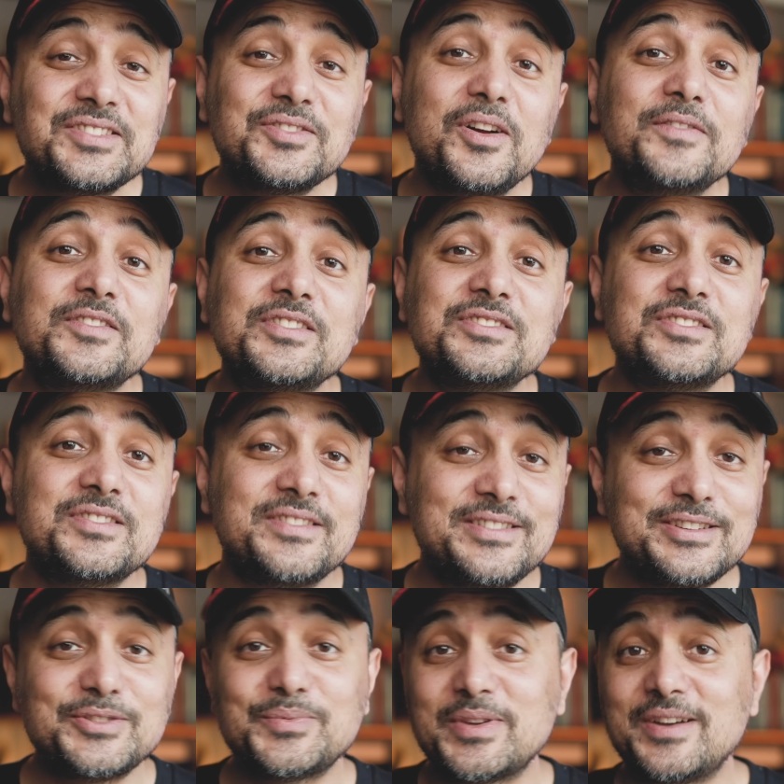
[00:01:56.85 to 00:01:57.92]
software
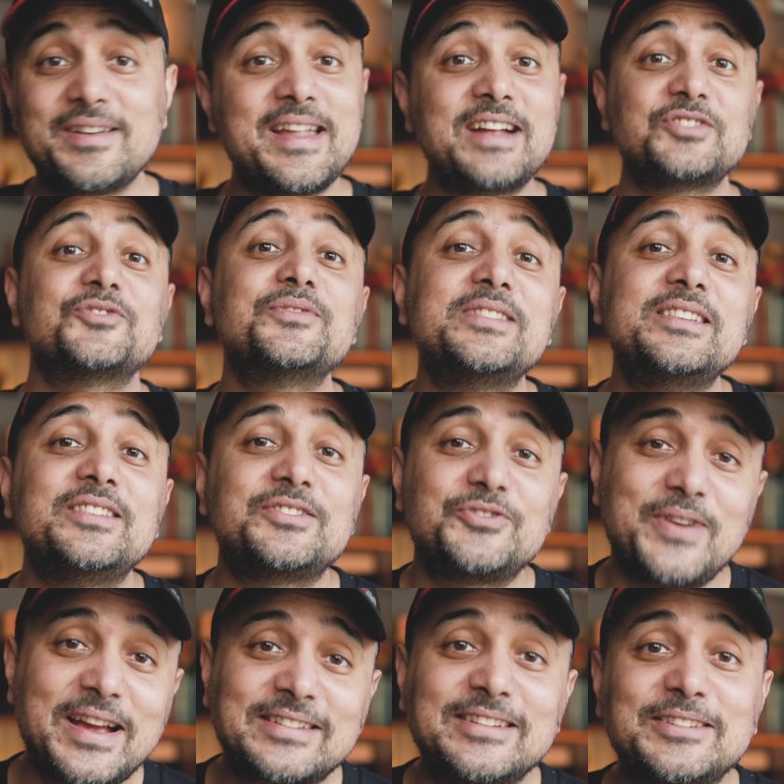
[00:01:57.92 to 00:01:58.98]
engineers, we are naturally
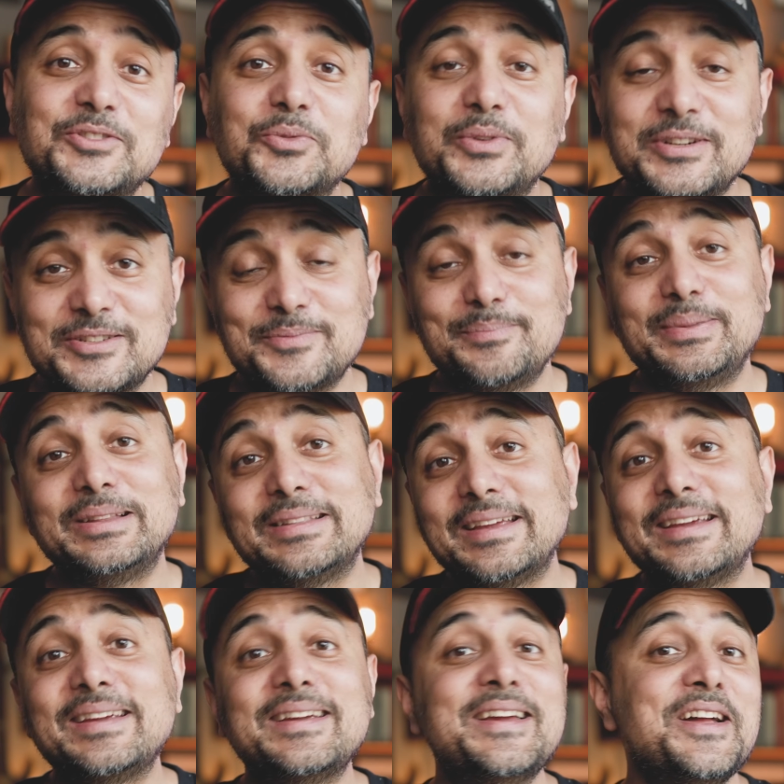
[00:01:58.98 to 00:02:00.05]
attracted towards
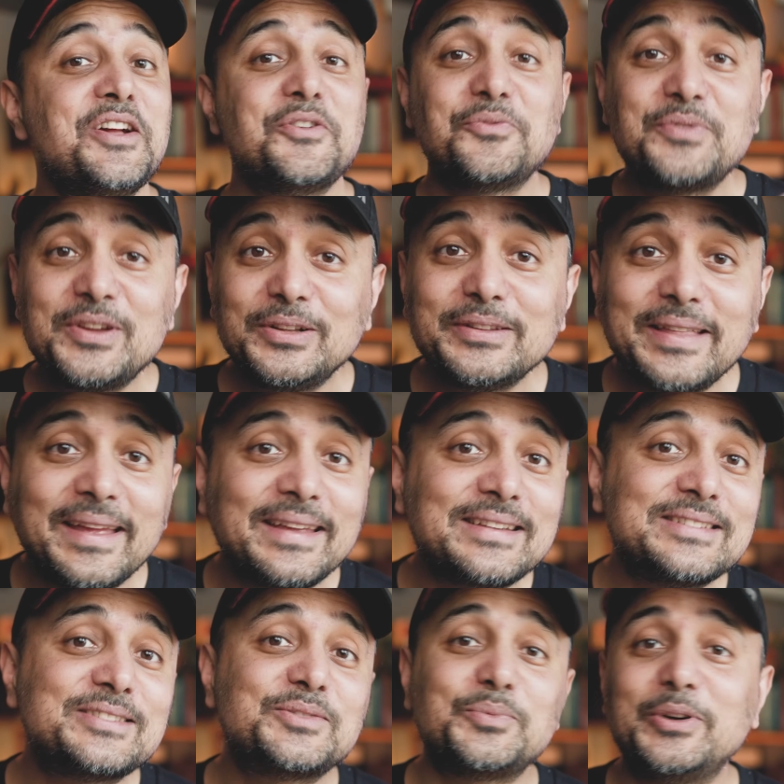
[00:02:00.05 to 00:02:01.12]
building real
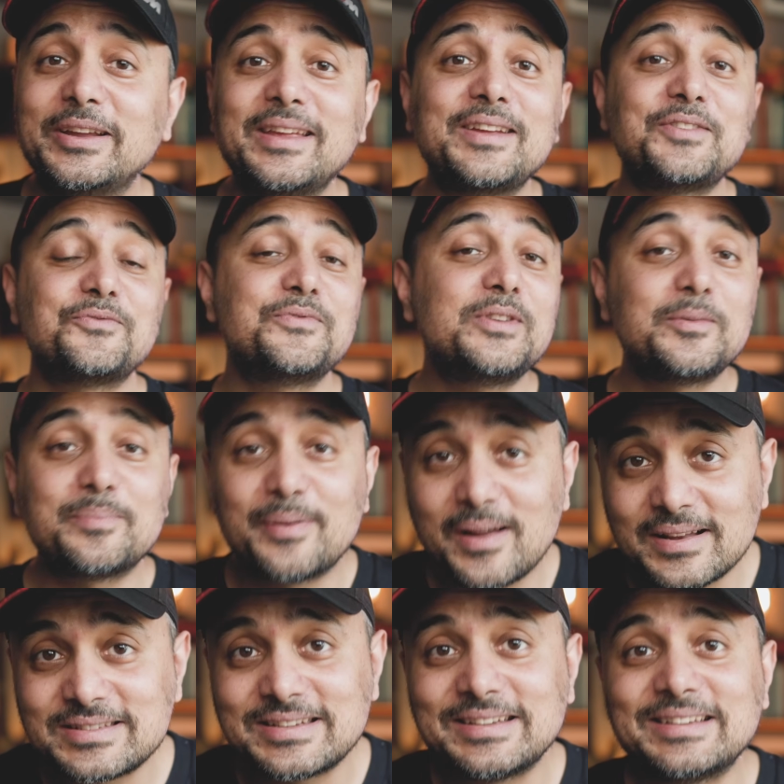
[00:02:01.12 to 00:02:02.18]
things, working in real
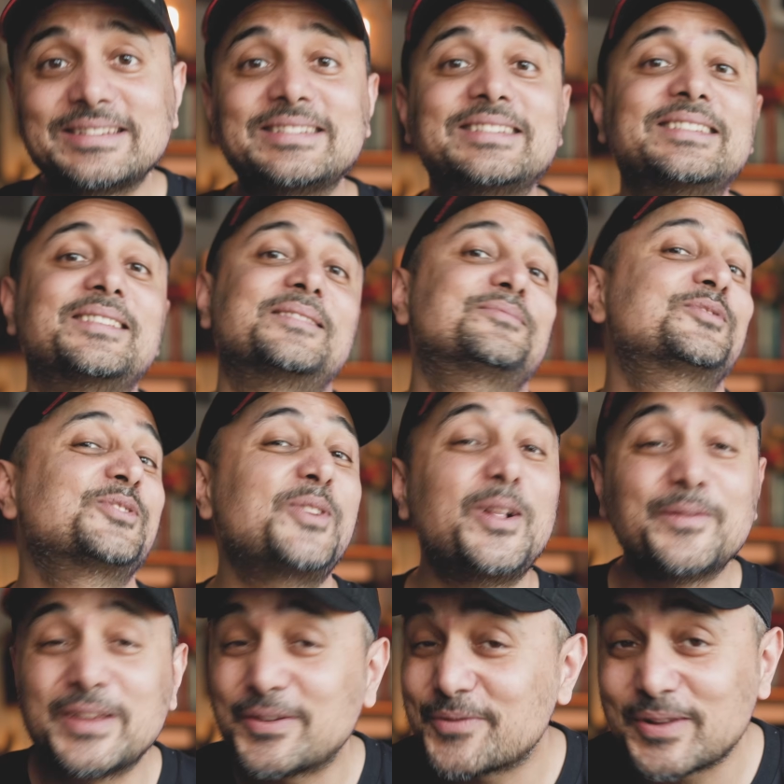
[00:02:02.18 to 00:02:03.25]
projects,
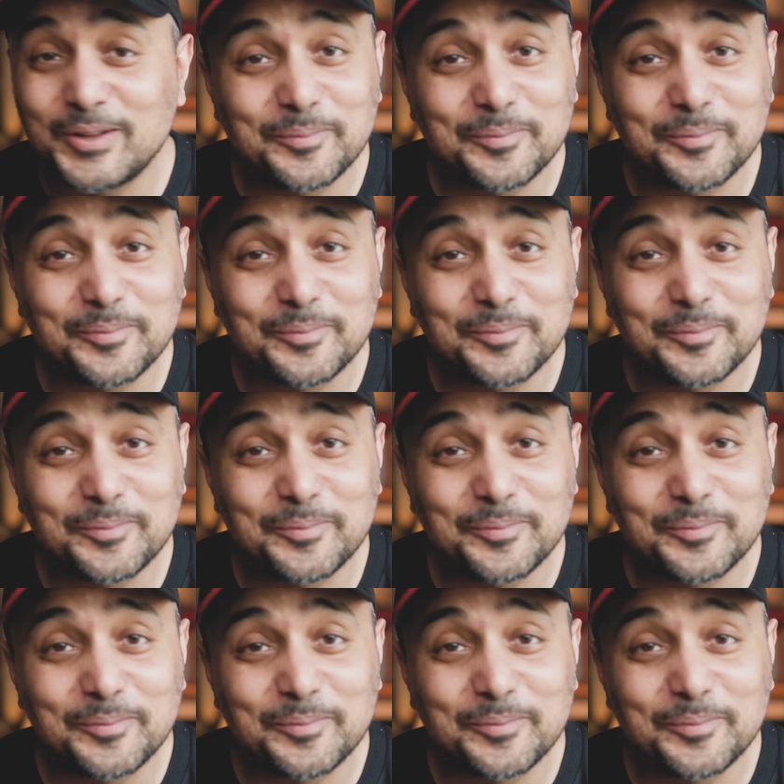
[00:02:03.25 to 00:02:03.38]
solving real